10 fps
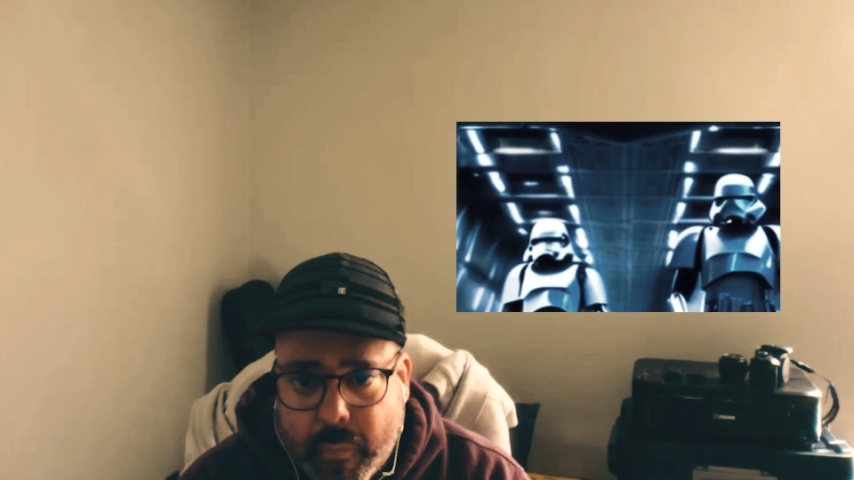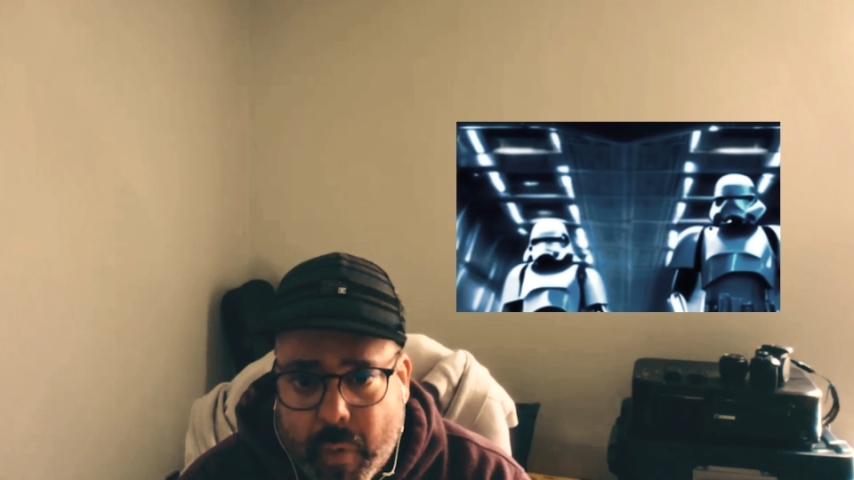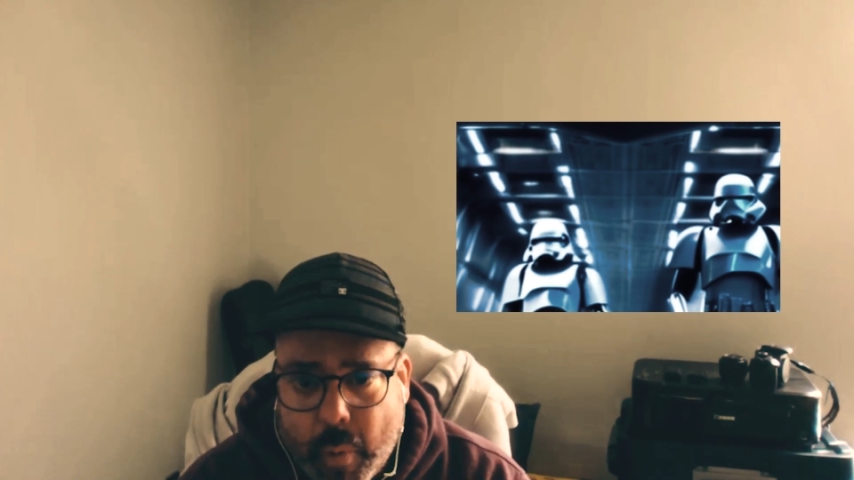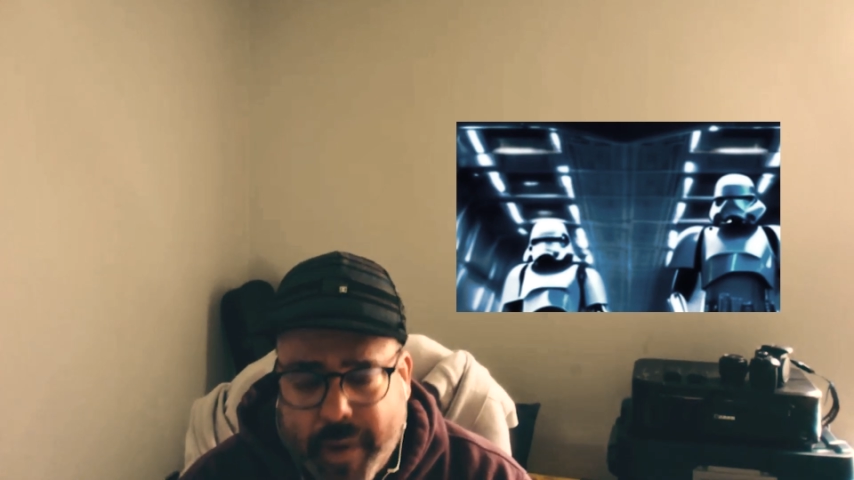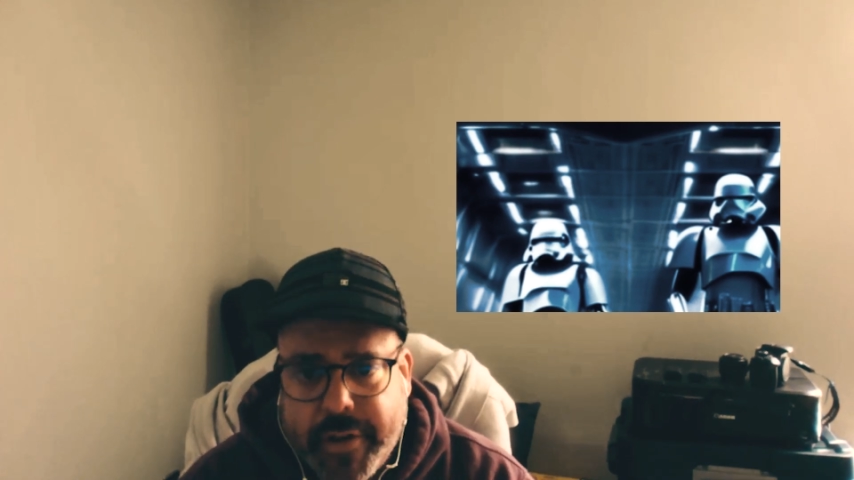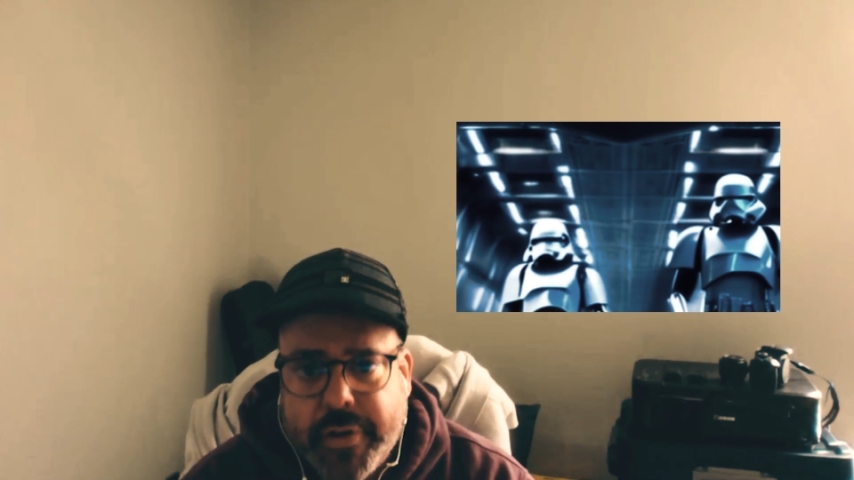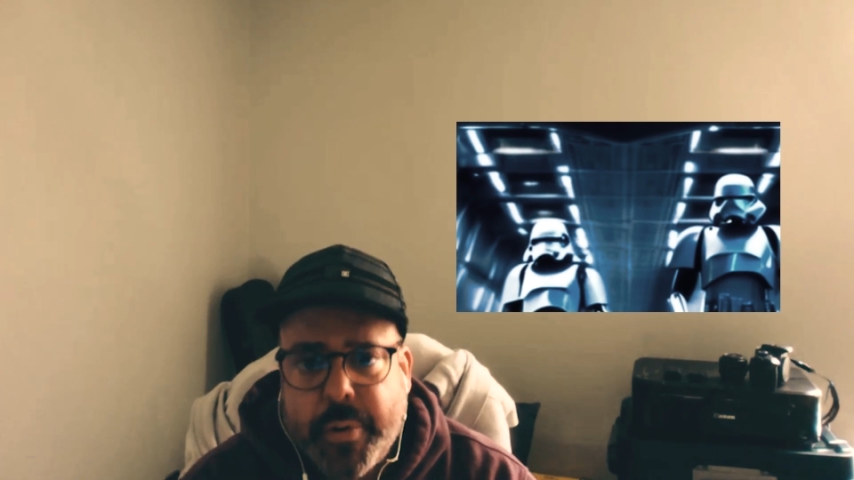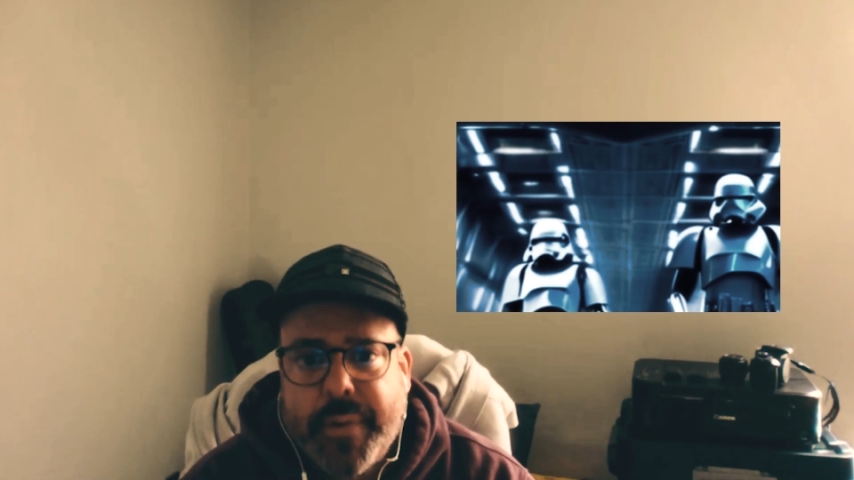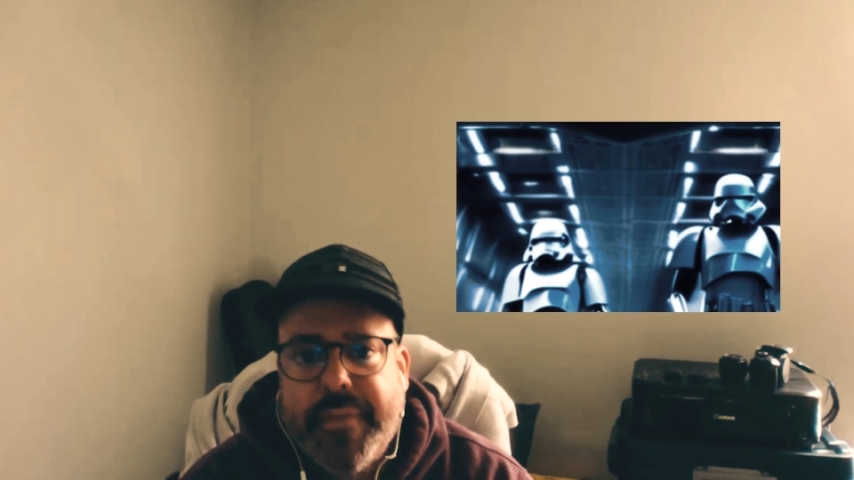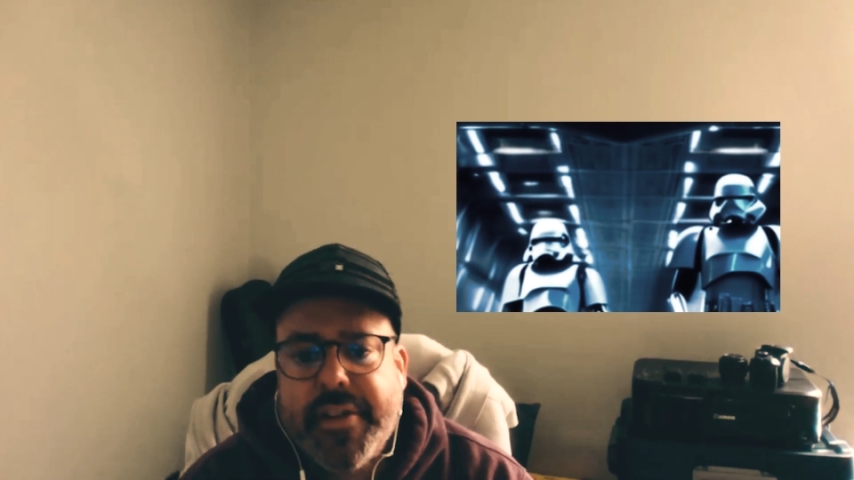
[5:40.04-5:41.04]
when you're
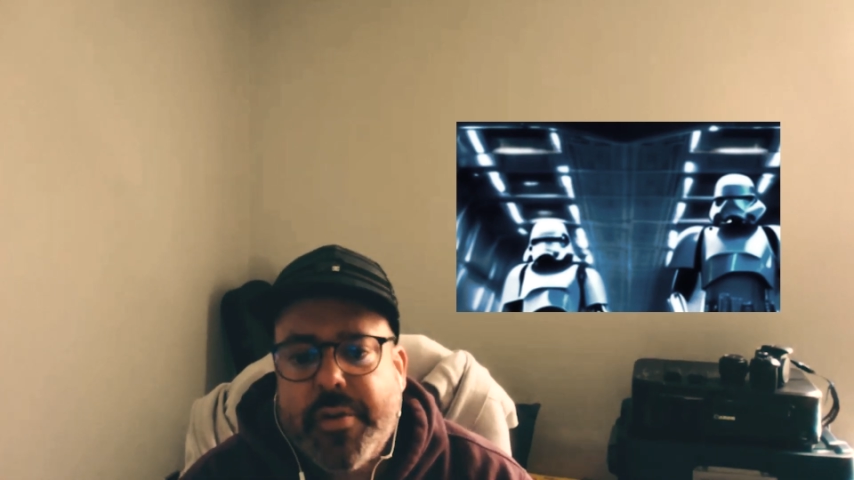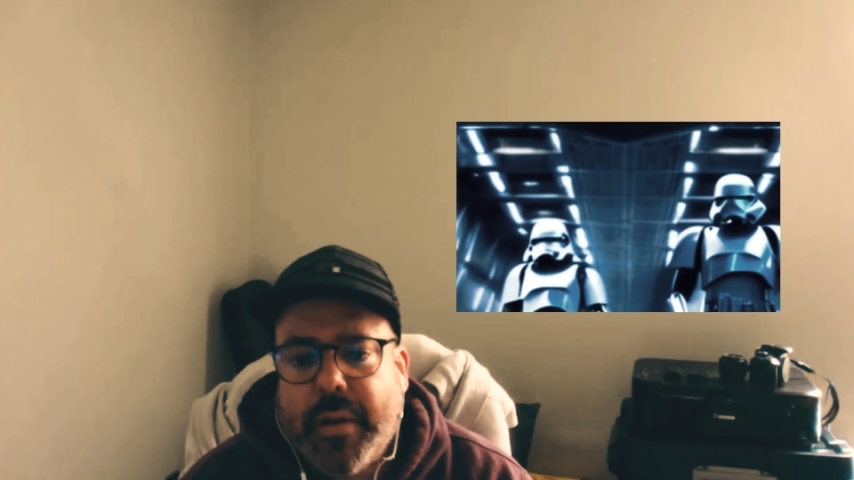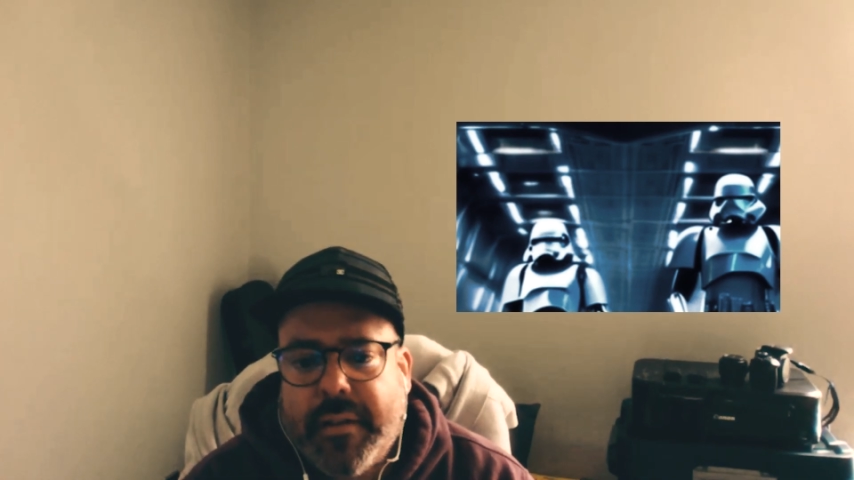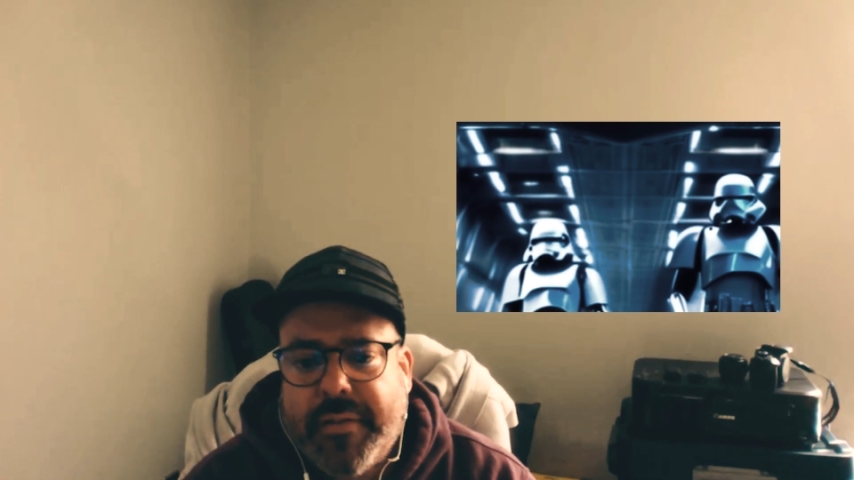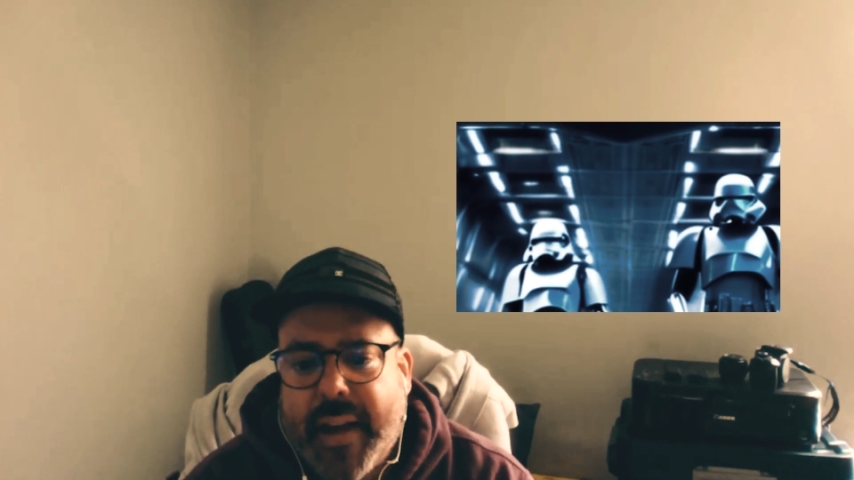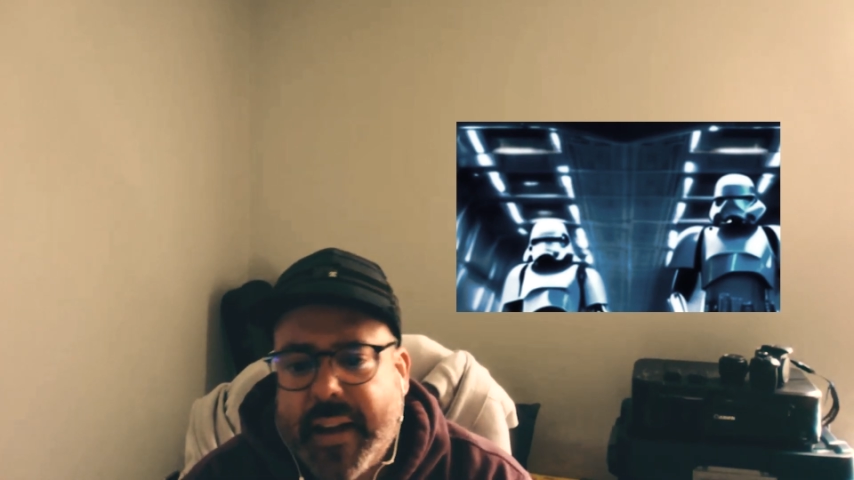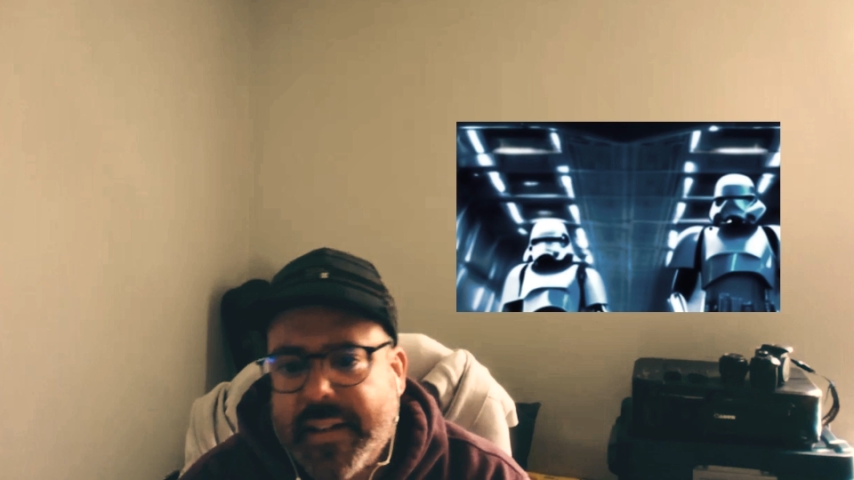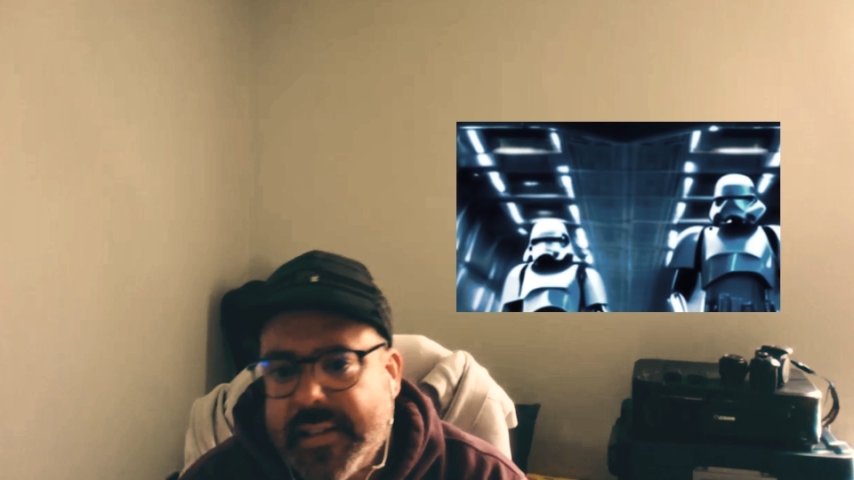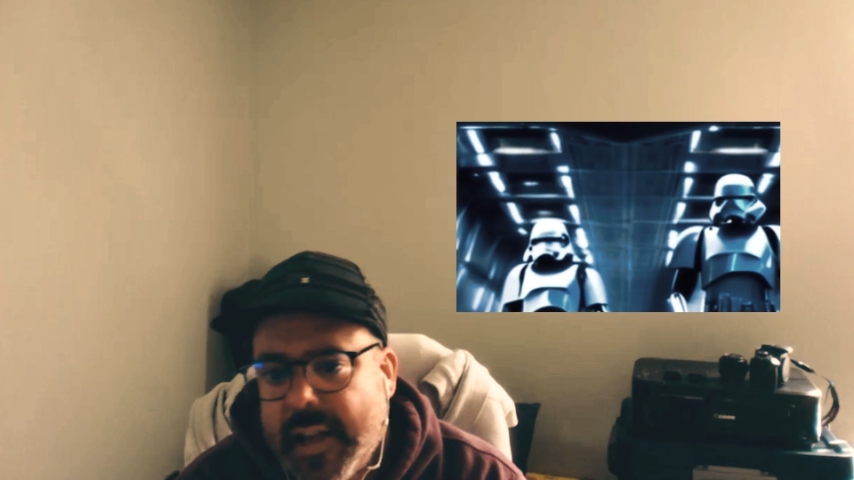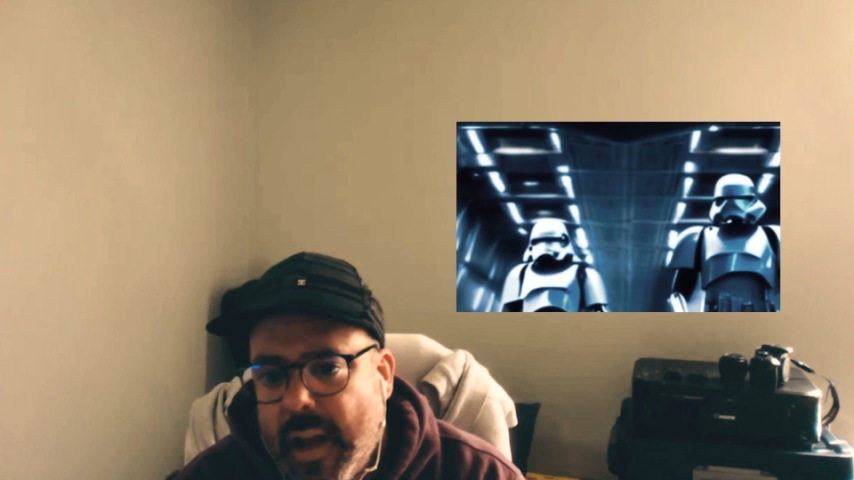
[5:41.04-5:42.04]
doing visual
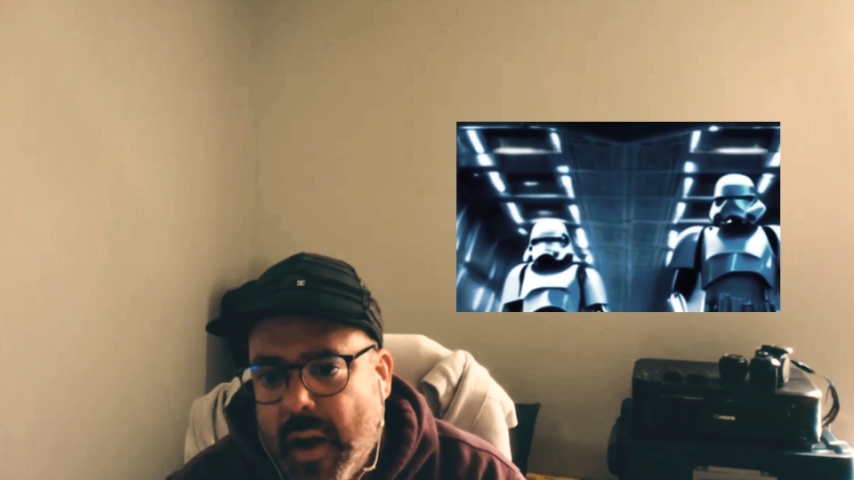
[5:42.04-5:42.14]
effects,